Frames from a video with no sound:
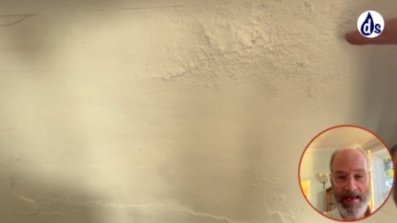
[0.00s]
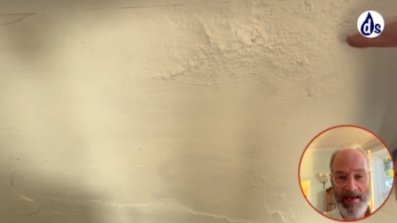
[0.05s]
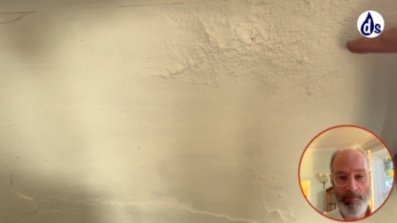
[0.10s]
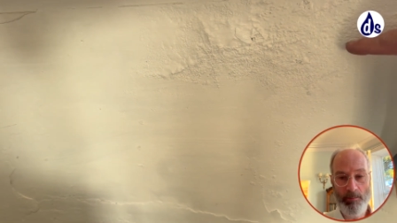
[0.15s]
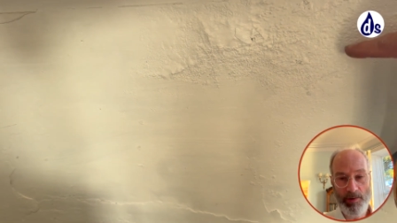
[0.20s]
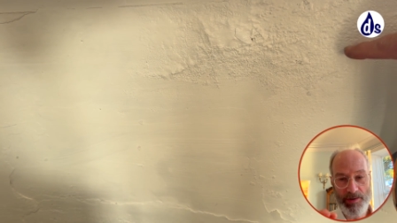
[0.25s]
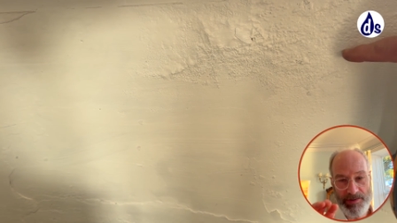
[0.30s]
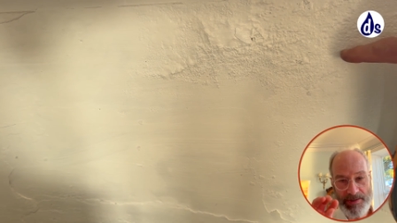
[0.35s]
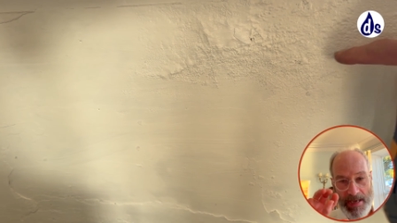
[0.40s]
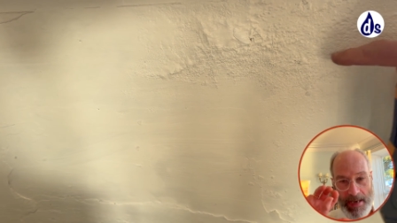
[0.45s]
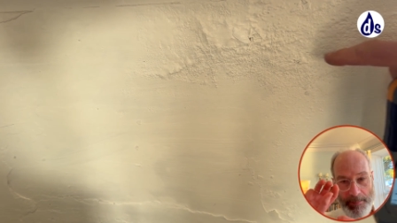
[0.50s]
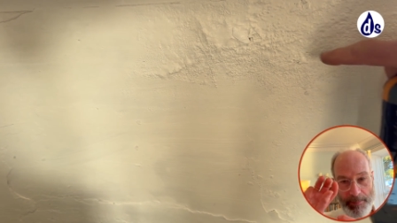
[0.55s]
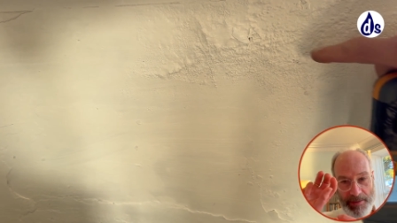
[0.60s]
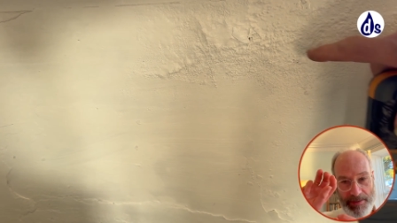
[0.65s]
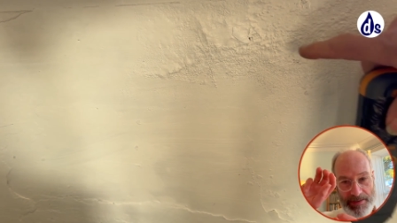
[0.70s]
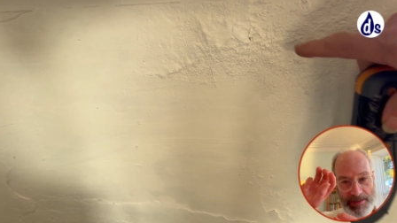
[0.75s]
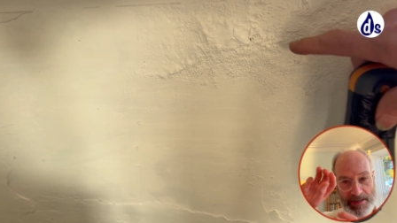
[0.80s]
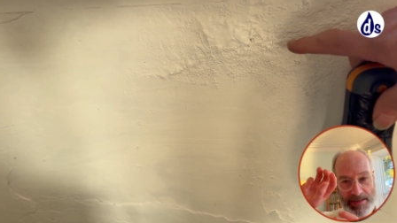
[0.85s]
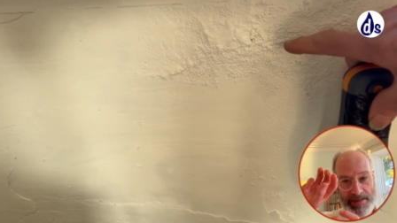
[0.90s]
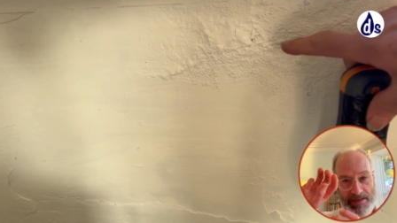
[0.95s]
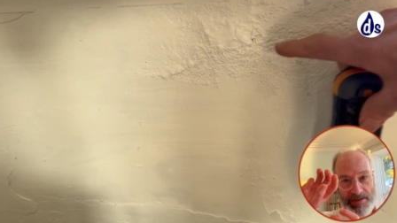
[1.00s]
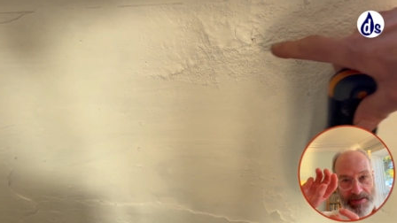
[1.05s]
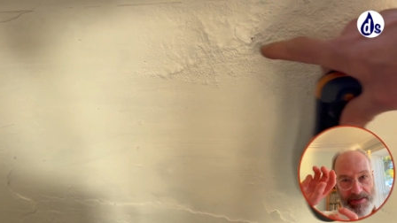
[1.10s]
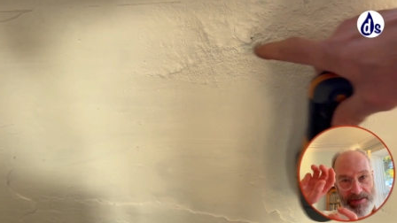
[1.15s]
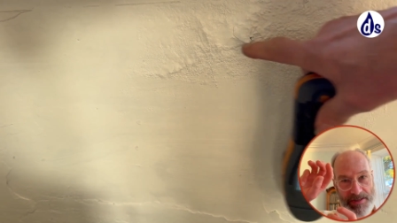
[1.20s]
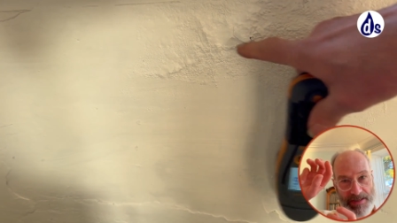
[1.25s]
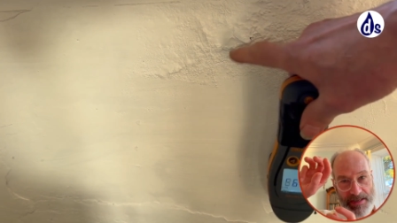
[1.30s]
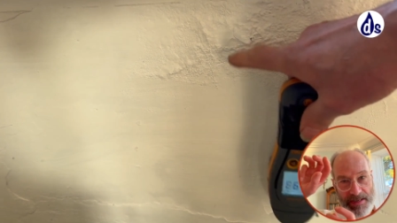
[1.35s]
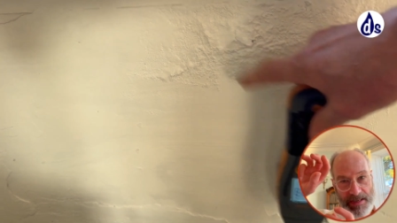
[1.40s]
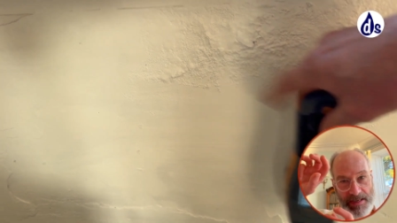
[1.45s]
what's happened is
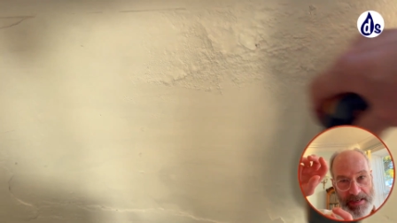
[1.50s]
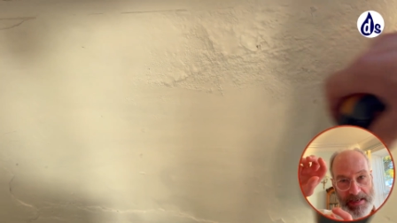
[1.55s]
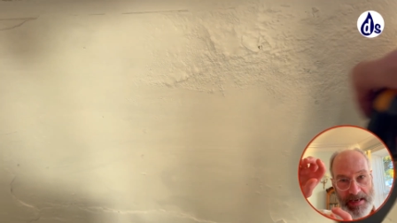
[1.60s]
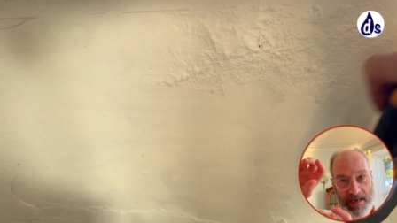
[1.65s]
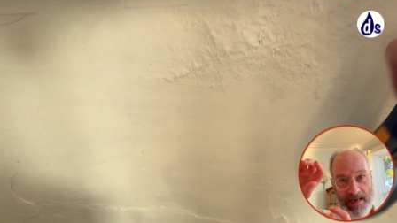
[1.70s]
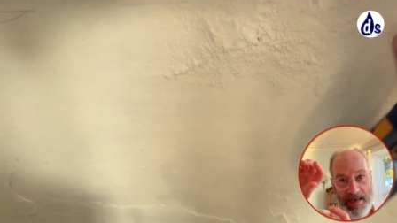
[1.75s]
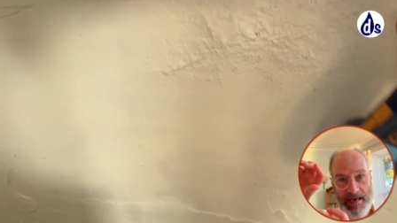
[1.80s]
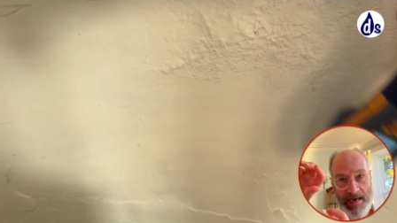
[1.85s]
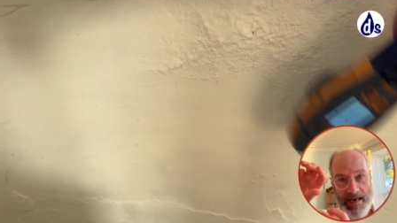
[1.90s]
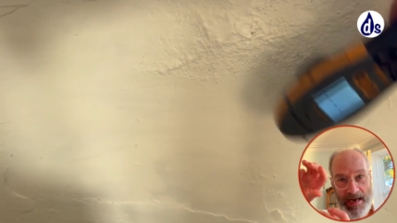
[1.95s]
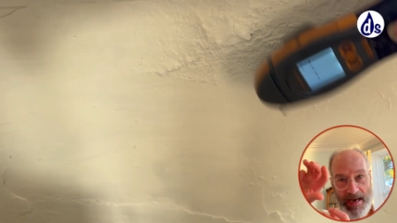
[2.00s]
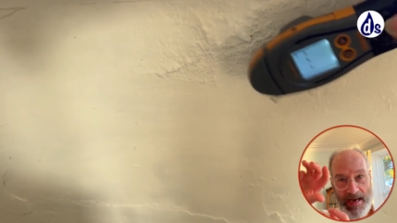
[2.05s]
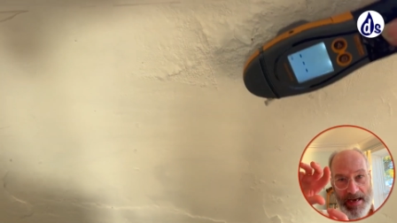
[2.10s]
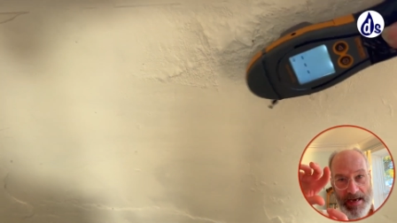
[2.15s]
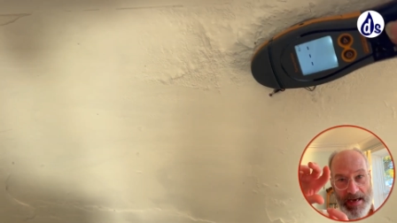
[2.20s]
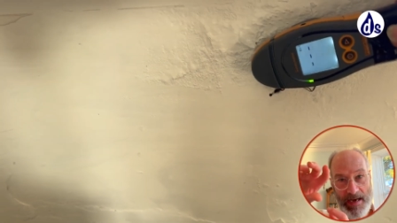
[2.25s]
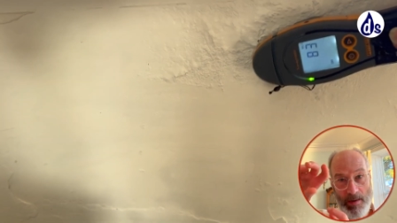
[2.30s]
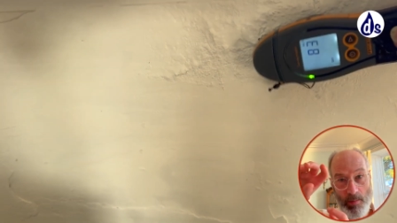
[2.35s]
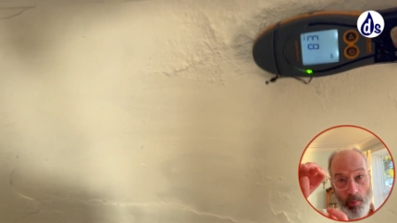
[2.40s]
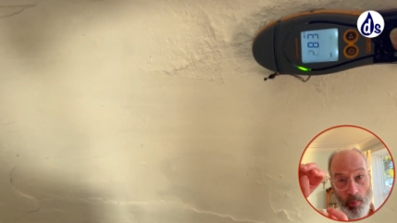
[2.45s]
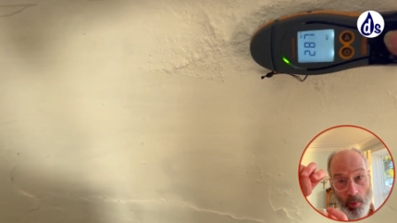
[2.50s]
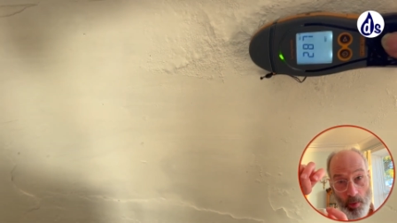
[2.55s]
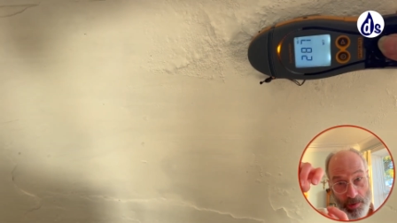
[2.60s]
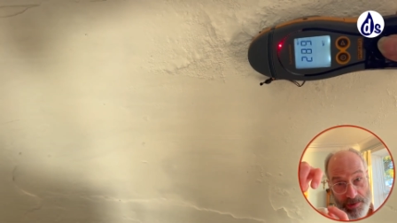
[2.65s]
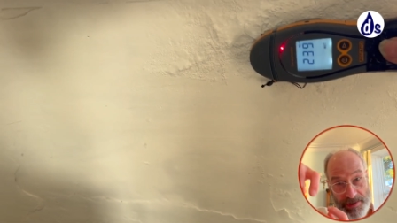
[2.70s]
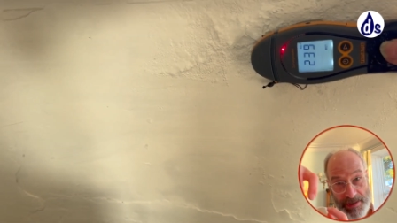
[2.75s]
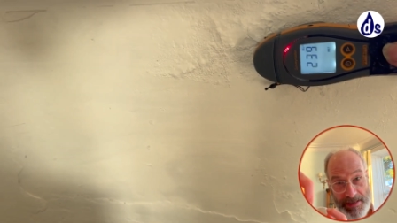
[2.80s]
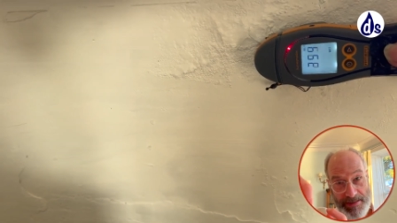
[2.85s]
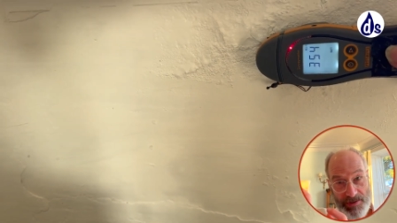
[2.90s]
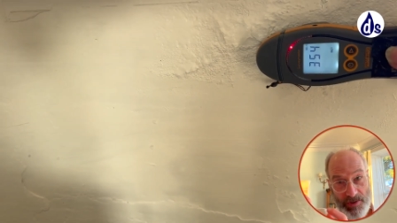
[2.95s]
the
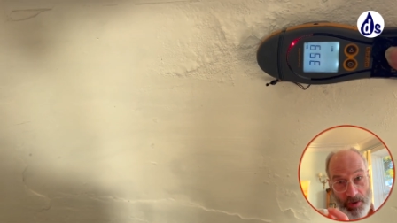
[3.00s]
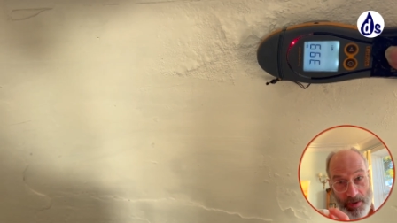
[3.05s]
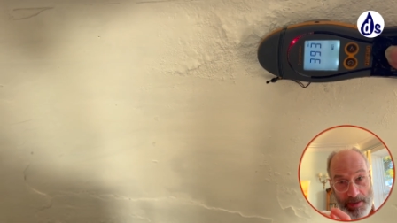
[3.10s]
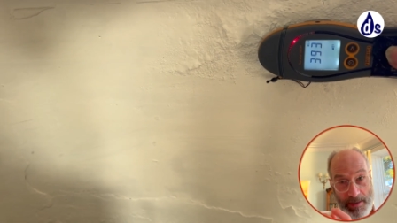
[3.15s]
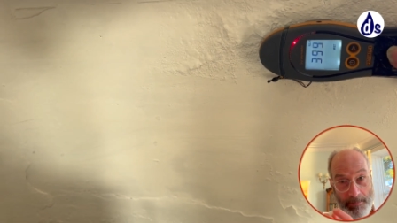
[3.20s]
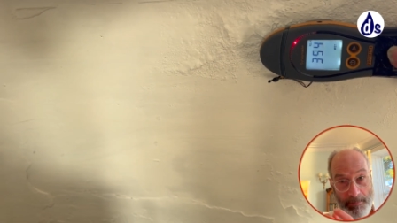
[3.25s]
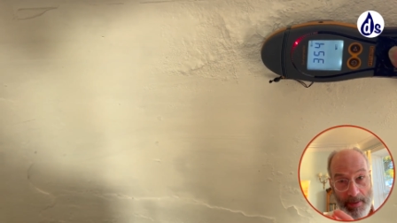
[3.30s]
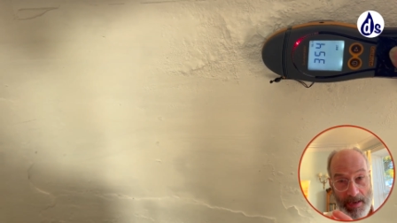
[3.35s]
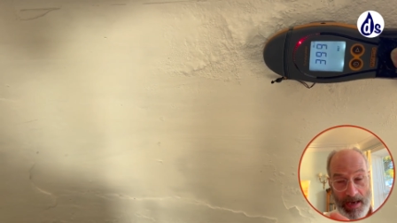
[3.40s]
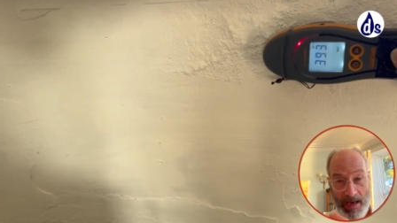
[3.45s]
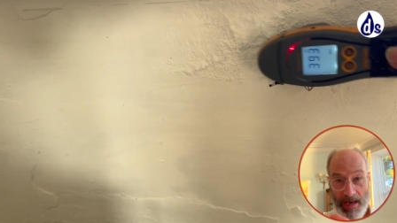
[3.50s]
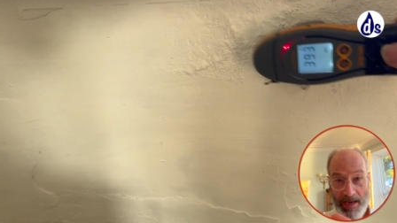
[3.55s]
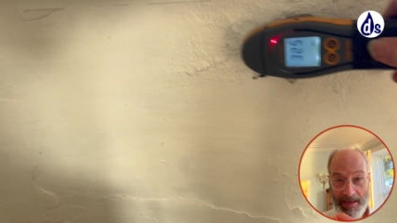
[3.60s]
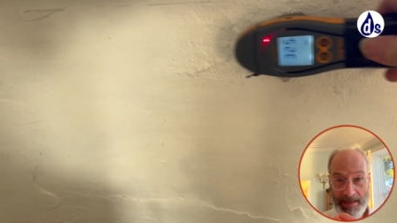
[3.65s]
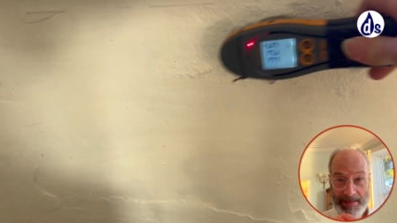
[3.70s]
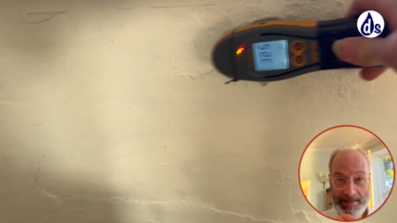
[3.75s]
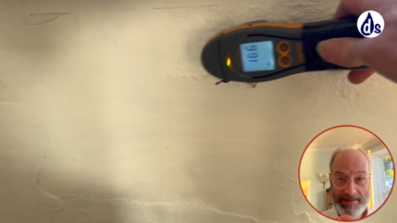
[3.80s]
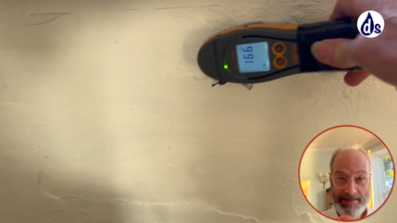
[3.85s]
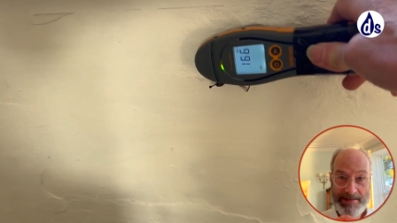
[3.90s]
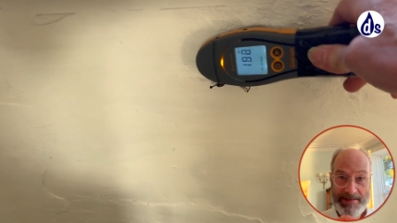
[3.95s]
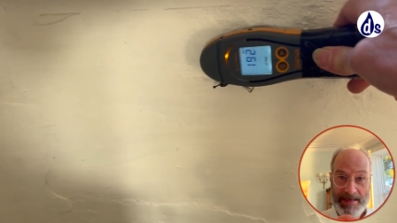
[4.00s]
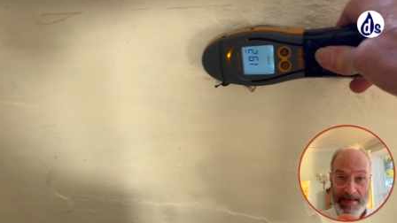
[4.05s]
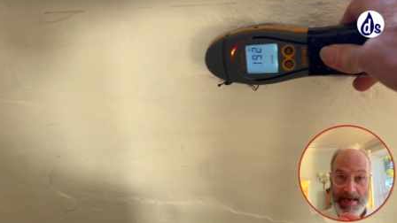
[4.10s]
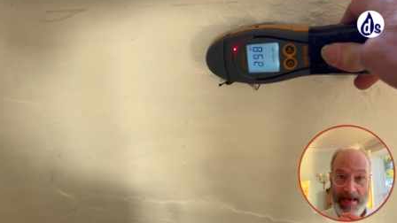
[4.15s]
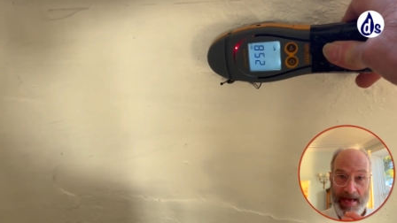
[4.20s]
water has got in behind,